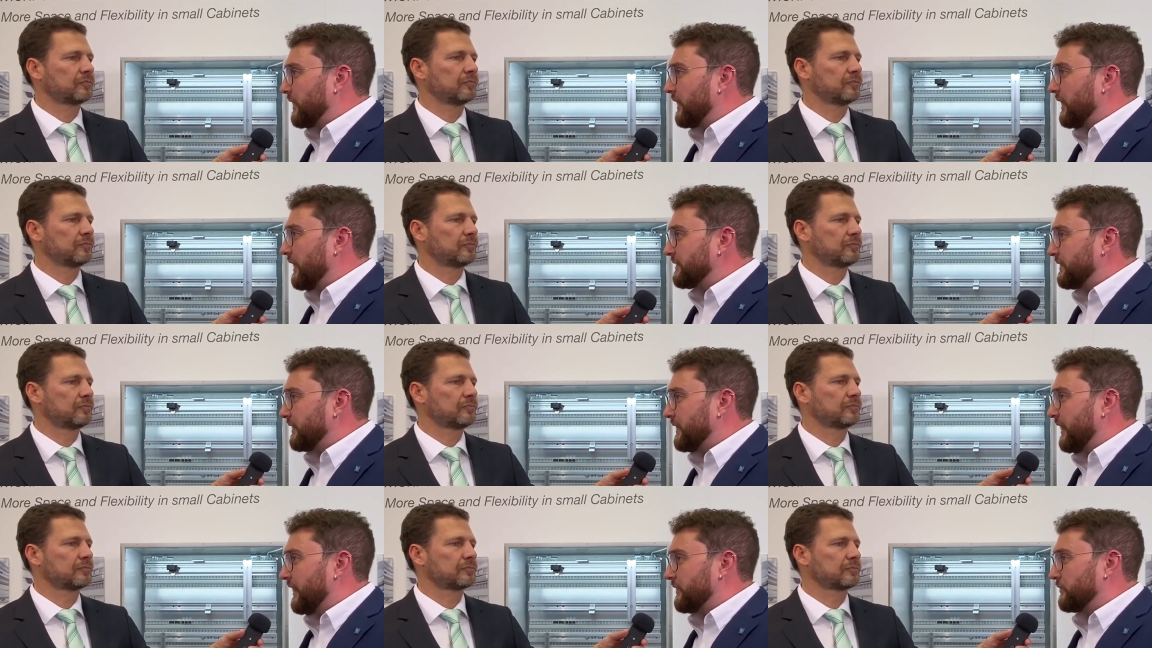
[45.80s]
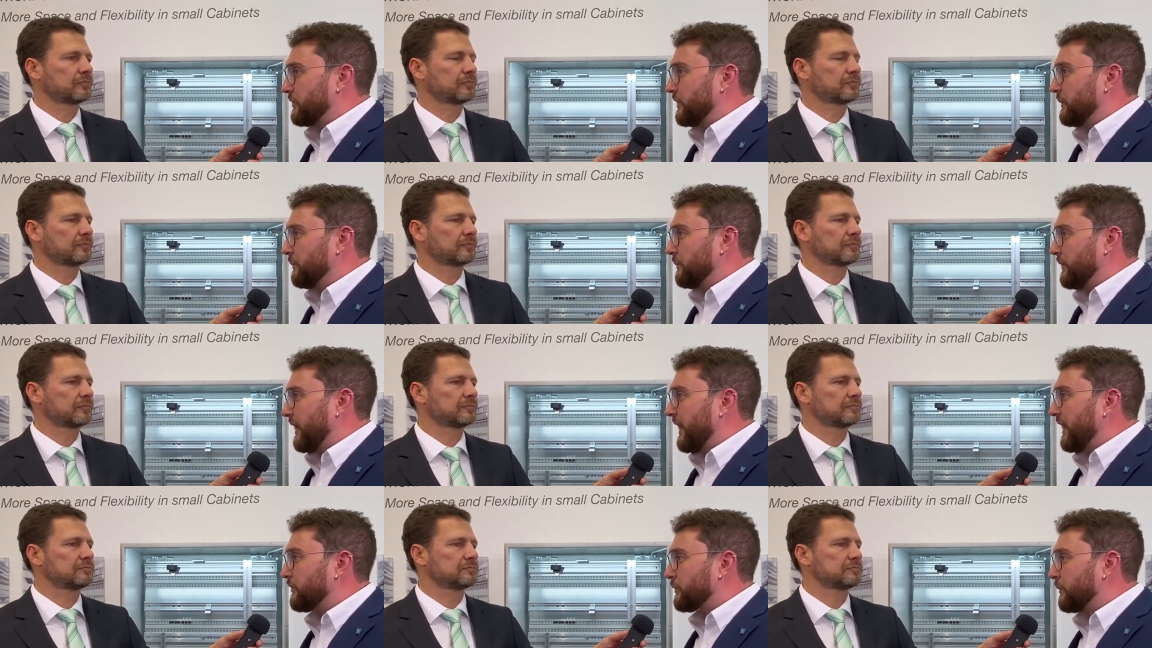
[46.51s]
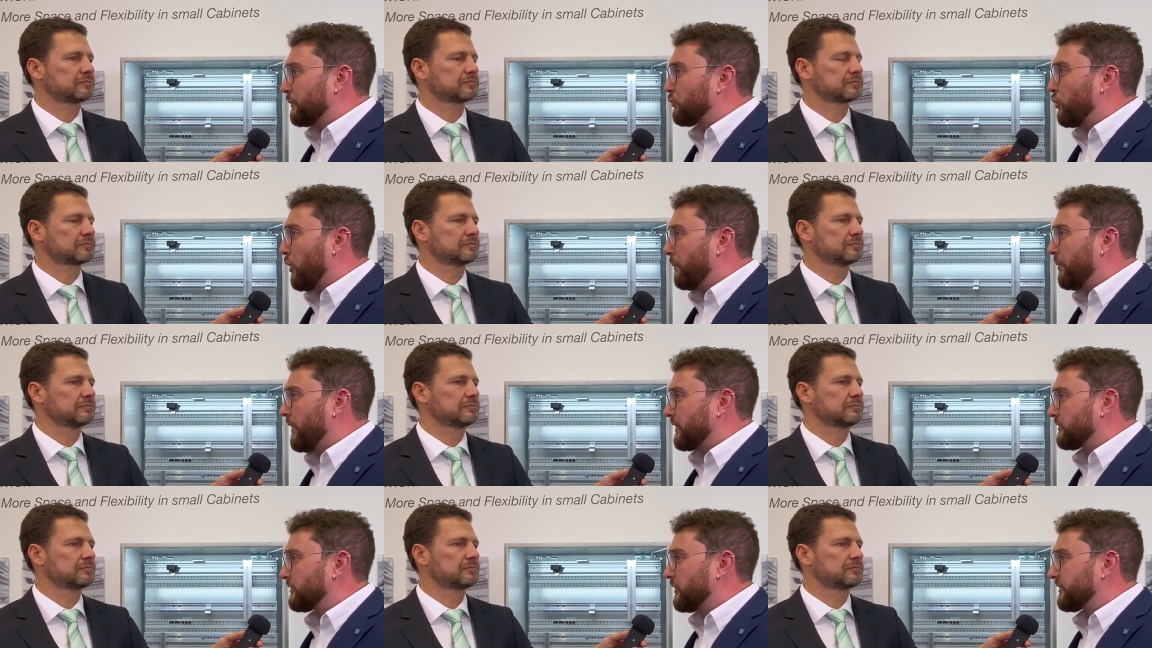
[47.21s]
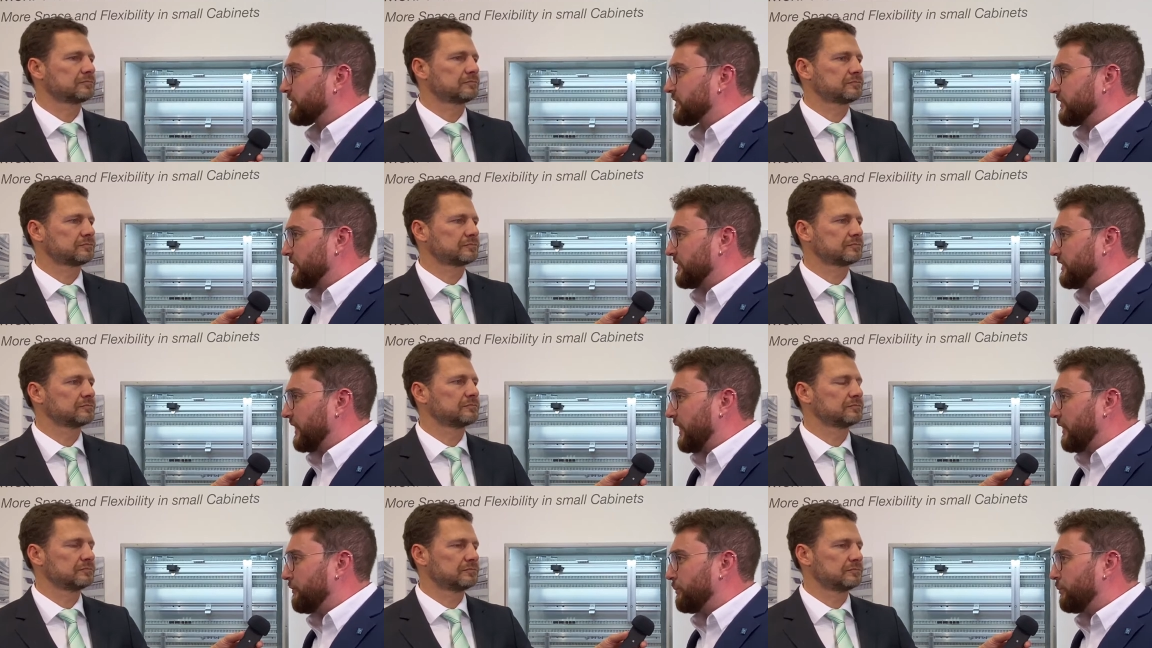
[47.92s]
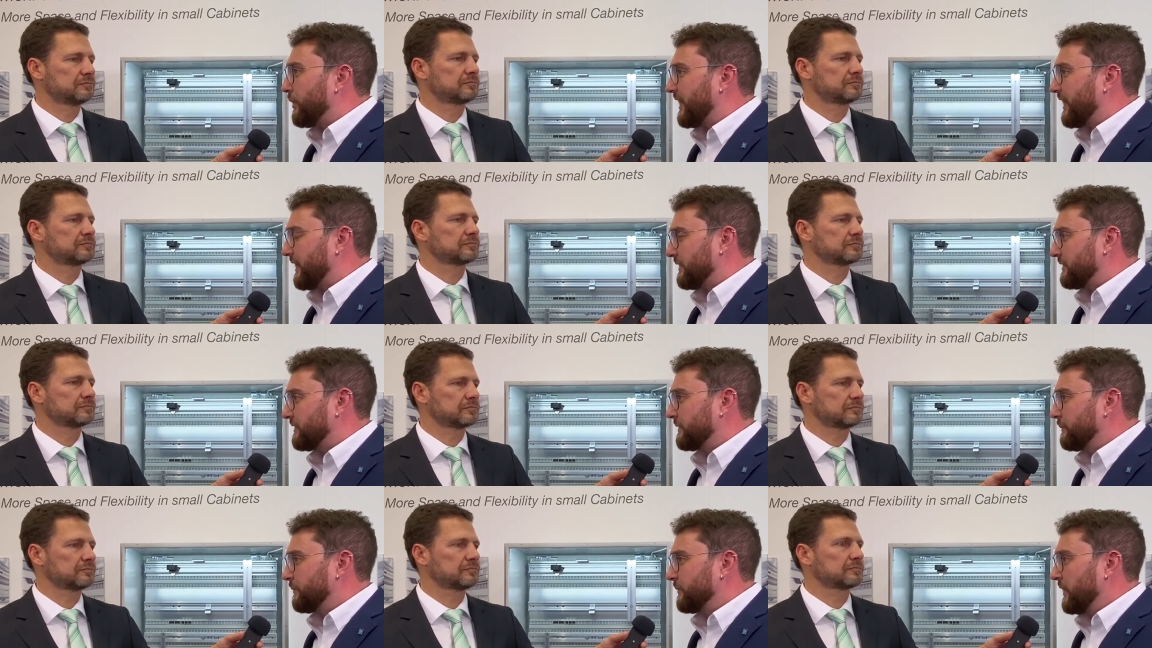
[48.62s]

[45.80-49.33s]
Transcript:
Speaker 1: classic Airstream, the Airstream Compact does not have brackets.